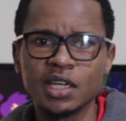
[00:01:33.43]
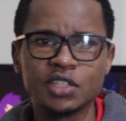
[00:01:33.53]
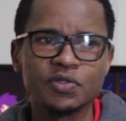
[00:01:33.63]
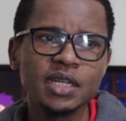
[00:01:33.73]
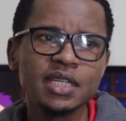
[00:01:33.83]

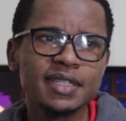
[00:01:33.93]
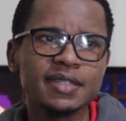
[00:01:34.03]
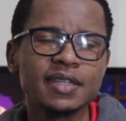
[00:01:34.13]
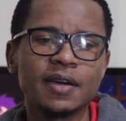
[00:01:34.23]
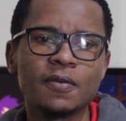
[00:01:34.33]
It's really
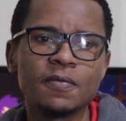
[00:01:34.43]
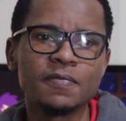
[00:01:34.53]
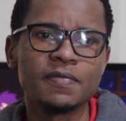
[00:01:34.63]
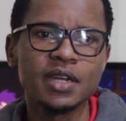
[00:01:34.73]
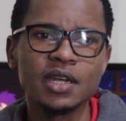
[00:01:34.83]
just a
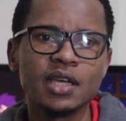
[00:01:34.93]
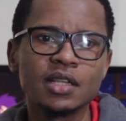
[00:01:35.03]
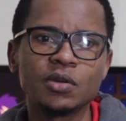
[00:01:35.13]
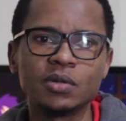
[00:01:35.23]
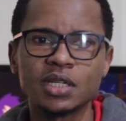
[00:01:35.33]

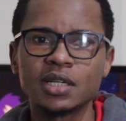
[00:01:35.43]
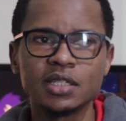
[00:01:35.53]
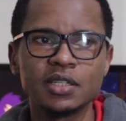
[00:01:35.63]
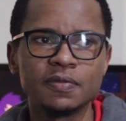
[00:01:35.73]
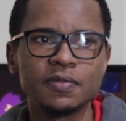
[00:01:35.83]
convenient
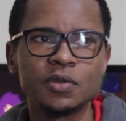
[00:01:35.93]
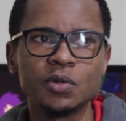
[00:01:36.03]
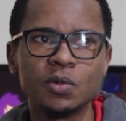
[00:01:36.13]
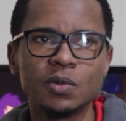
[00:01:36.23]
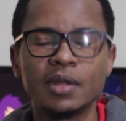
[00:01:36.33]
alternative
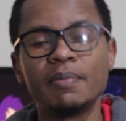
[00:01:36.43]
to